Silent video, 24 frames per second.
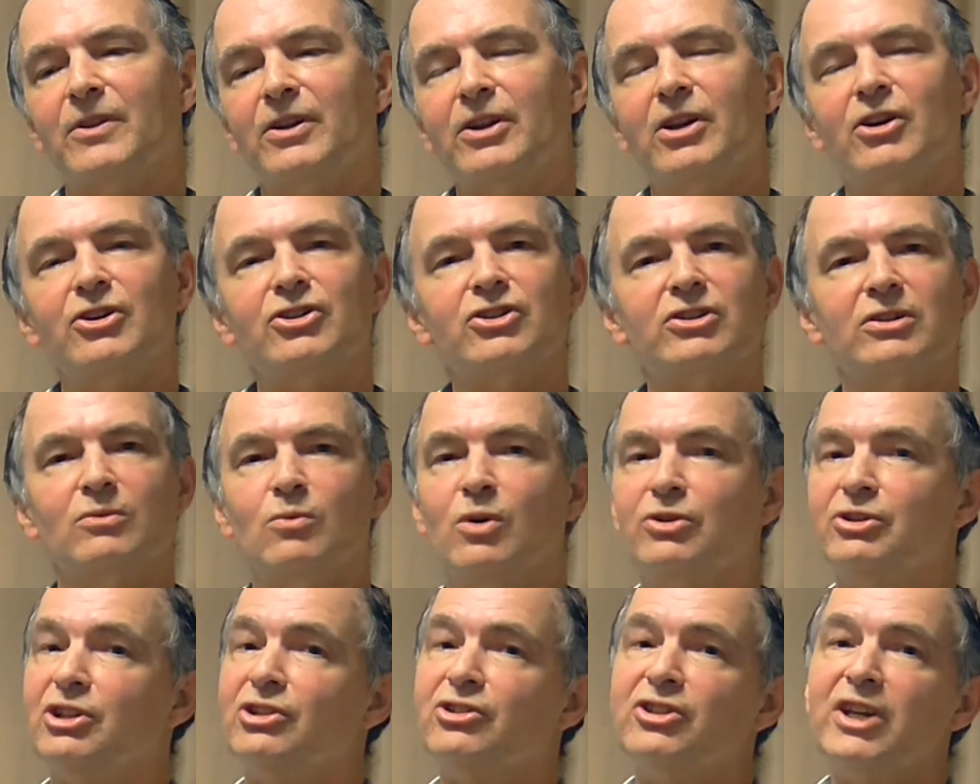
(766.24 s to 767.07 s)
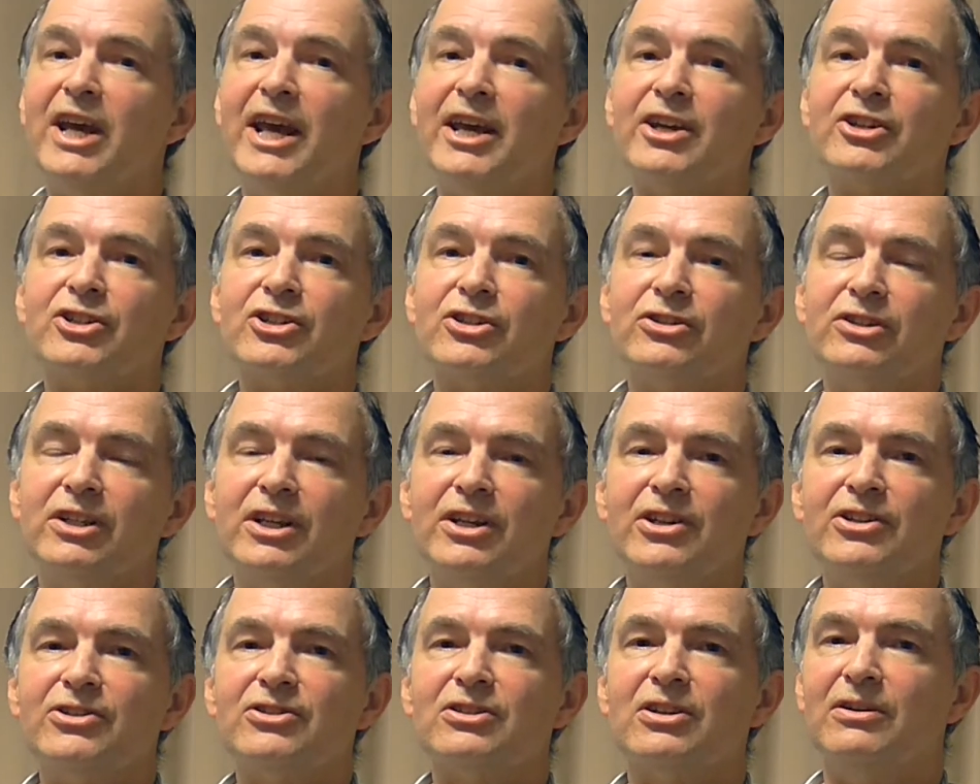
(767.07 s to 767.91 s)
The notion of what detection
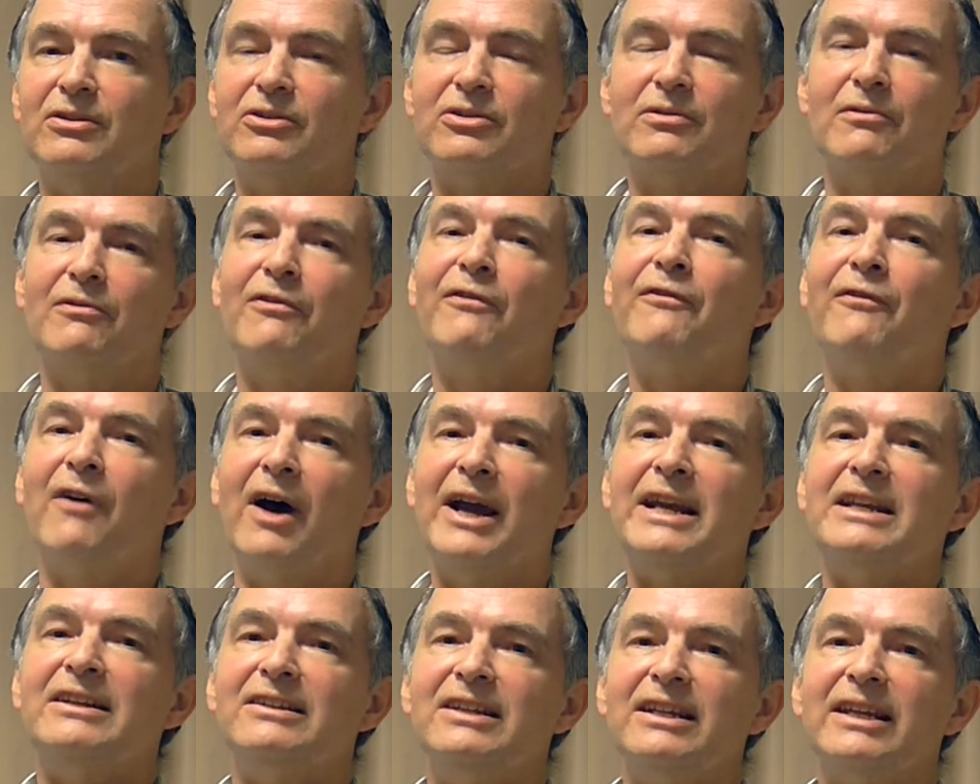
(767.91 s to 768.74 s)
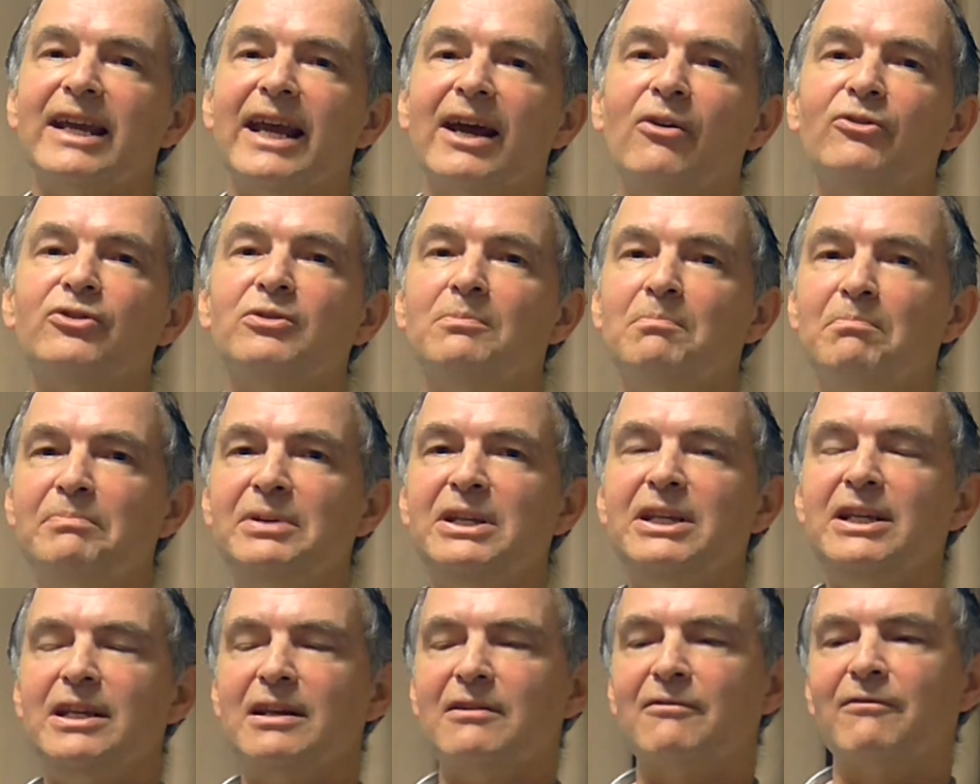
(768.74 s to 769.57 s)
is and finding out and
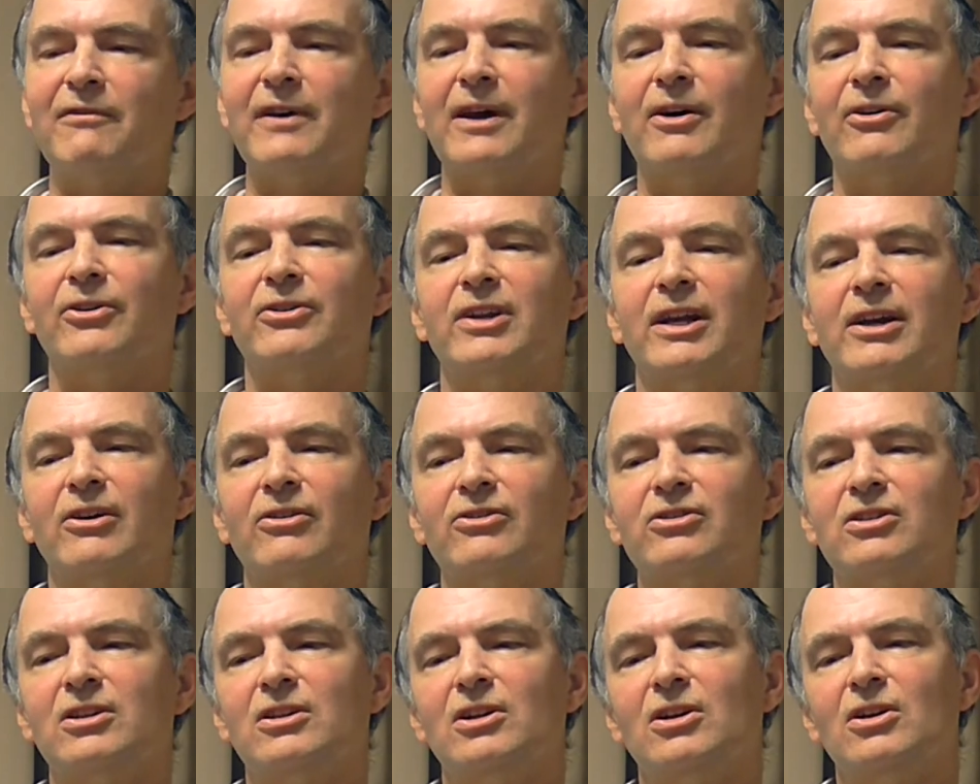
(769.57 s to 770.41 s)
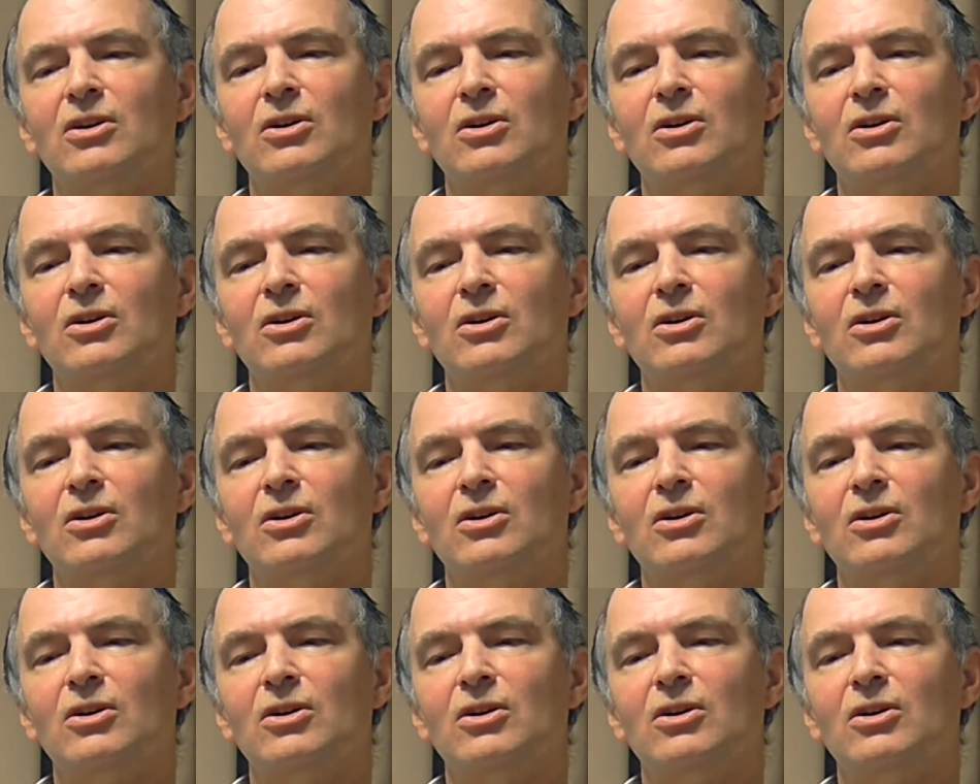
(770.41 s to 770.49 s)
being found out.